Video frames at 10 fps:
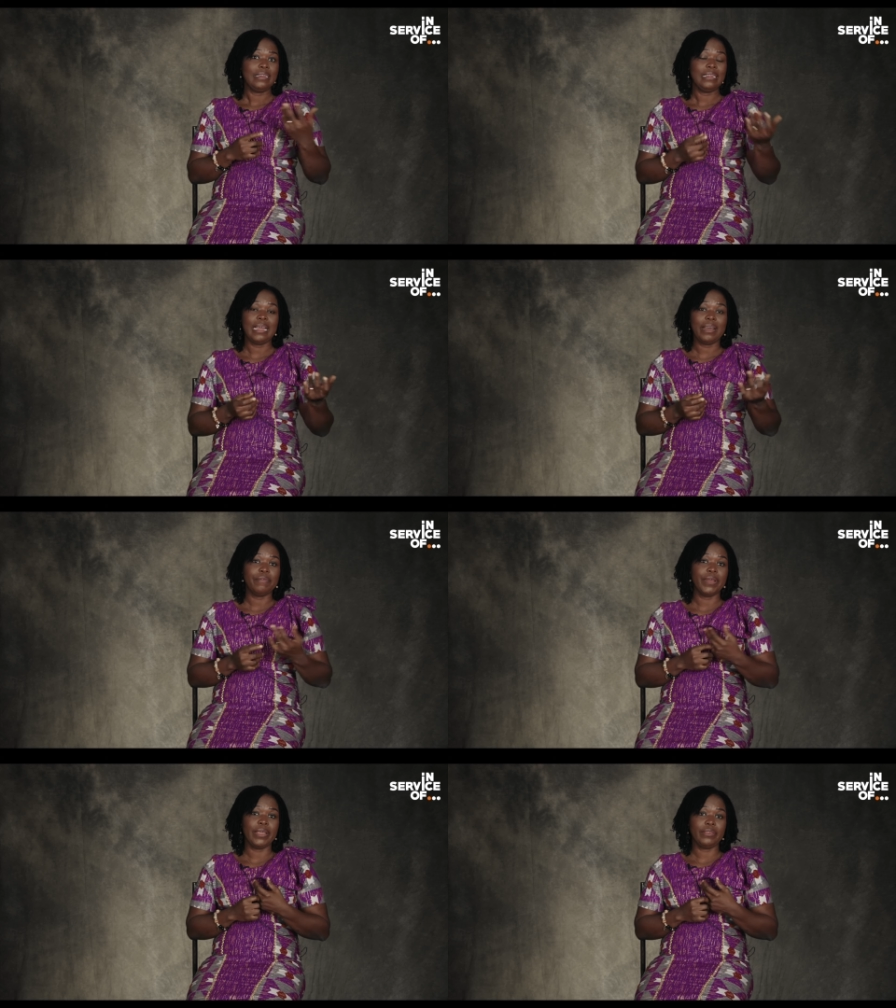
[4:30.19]
they
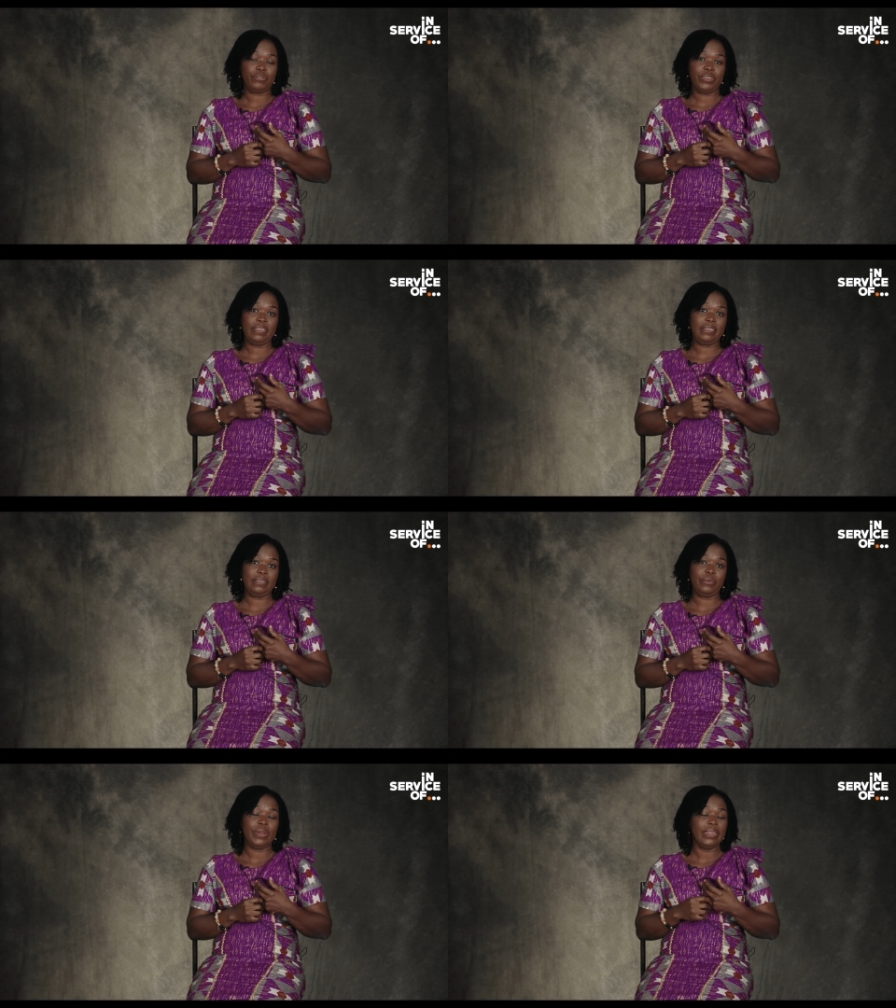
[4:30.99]
have a uh,
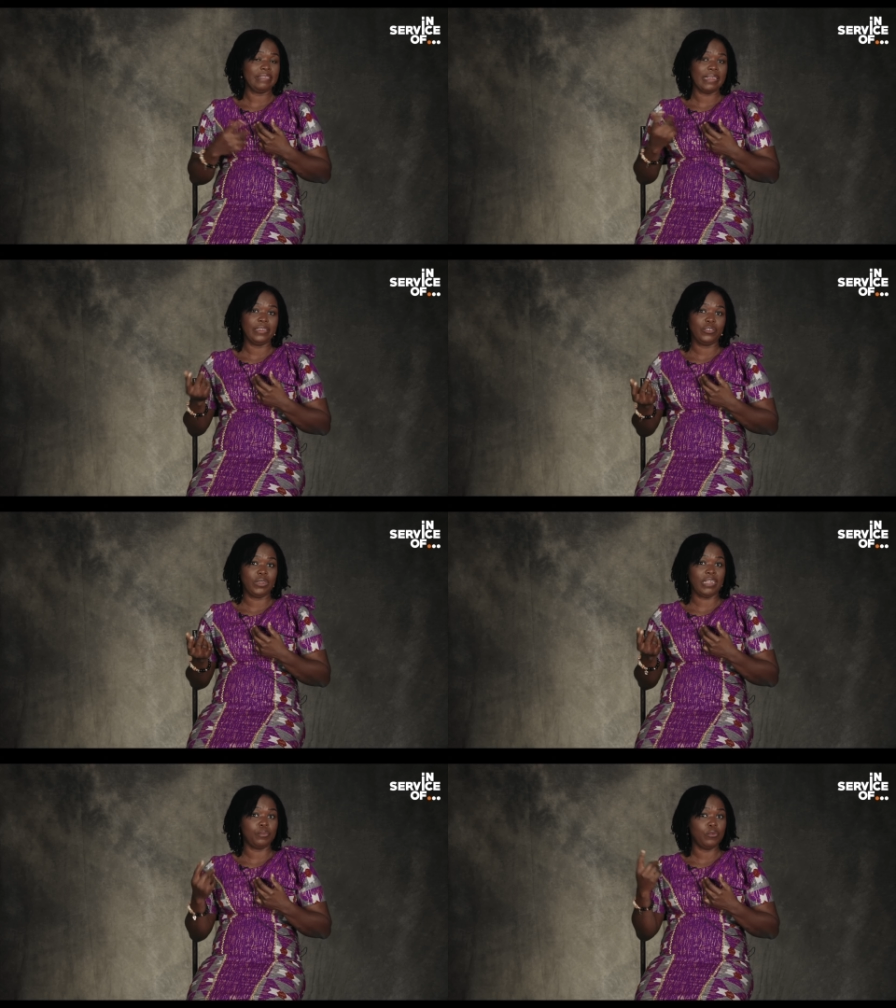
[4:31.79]
stress-related issue,
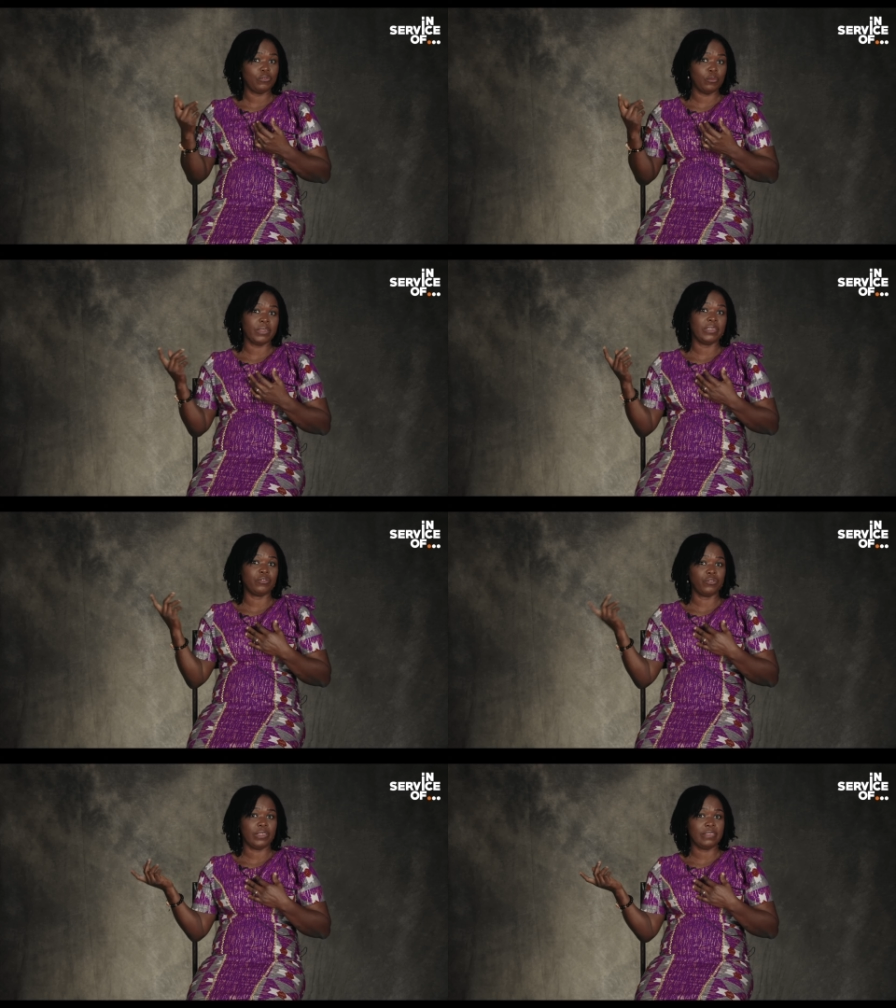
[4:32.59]
that's post-traumatic
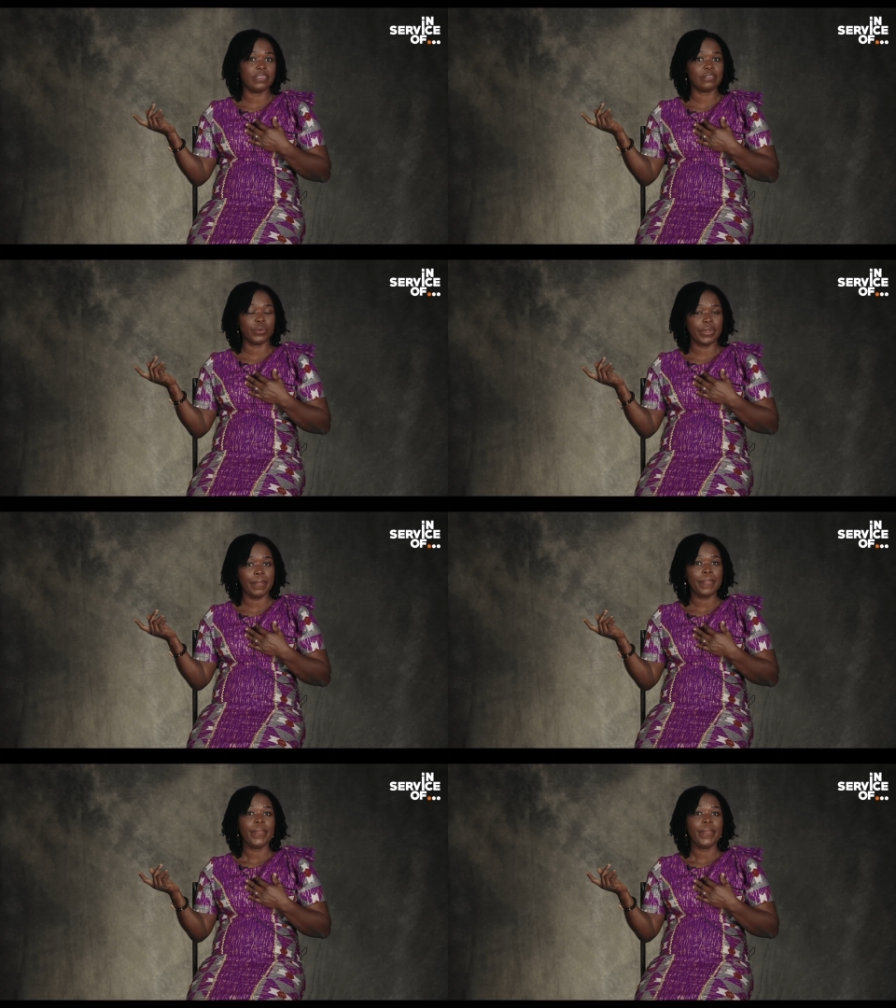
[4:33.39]
stress disorder.